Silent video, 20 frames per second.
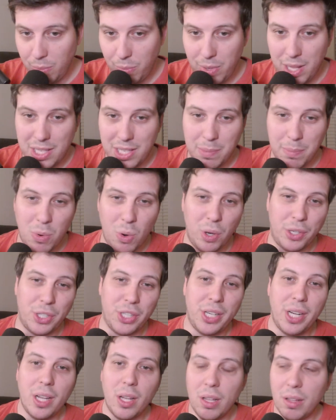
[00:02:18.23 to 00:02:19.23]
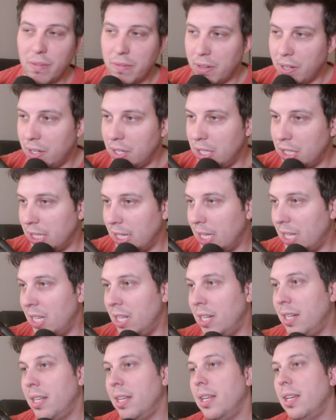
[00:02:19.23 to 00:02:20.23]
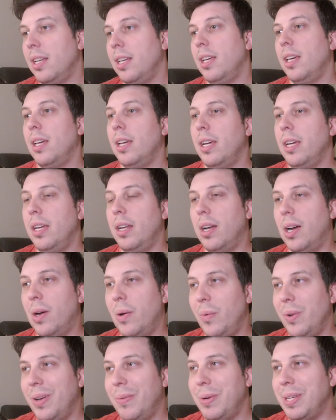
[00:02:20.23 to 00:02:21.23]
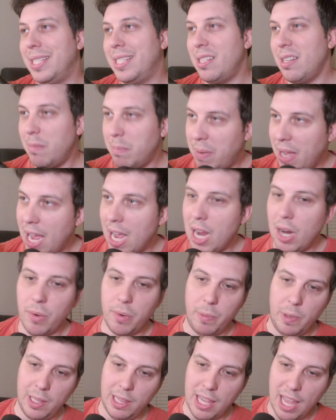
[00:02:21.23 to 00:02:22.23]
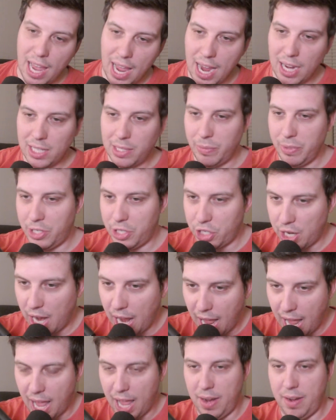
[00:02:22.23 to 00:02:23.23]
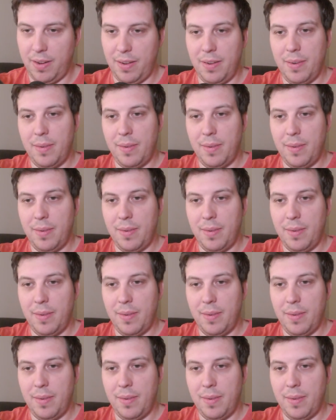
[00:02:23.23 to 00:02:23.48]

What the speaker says: It's a more chill version. You know, we sit back, we relax, we chat.